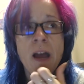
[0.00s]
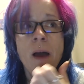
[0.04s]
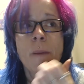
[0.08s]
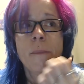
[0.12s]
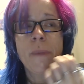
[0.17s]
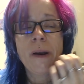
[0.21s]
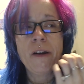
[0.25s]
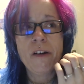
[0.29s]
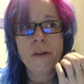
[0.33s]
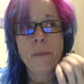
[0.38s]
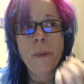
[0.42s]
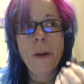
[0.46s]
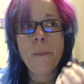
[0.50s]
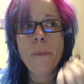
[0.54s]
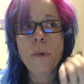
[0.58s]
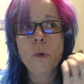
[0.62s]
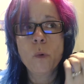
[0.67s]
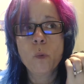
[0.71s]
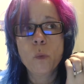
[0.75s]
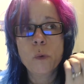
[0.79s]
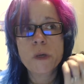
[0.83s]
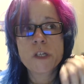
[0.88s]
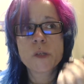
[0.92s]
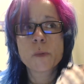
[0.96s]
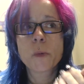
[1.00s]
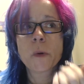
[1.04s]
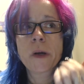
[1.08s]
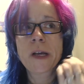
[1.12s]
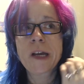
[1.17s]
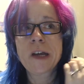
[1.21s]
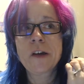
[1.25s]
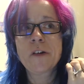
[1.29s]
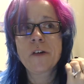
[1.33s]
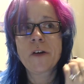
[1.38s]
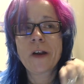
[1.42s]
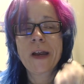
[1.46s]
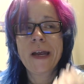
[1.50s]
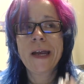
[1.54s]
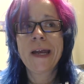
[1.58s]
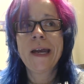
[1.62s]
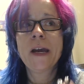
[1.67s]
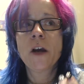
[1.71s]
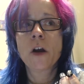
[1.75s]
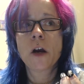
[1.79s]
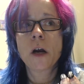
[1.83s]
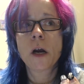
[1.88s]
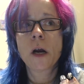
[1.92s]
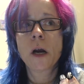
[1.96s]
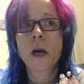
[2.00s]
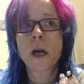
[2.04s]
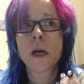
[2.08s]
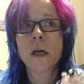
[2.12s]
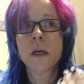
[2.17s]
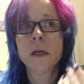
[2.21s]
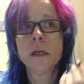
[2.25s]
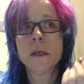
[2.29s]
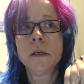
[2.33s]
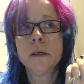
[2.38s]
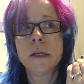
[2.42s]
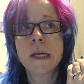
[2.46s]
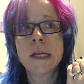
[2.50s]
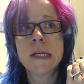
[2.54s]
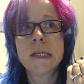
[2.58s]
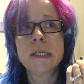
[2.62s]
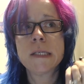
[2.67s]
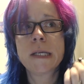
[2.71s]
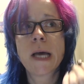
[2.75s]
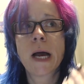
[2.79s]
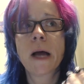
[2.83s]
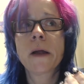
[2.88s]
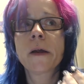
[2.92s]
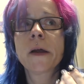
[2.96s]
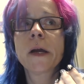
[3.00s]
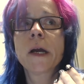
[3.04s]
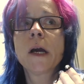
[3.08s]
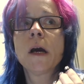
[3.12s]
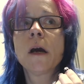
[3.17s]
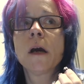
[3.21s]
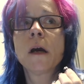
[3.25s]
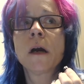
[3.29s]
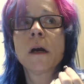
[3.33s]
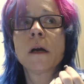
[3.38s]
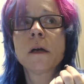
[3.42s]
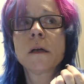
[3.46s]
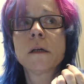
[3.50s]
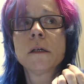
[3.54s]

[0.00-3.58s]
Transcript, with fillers: But I remember whispering in her ear and telling her,